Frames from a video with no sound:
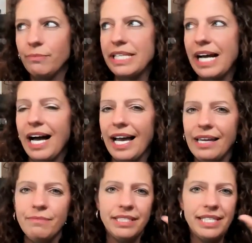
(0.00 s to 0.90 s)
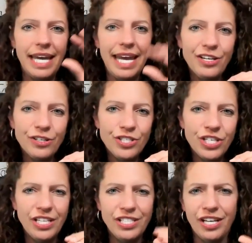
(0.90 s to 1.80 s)
From time to
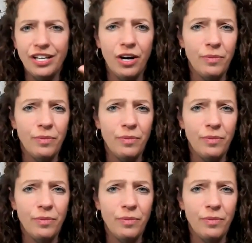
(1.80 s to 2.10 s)
energy to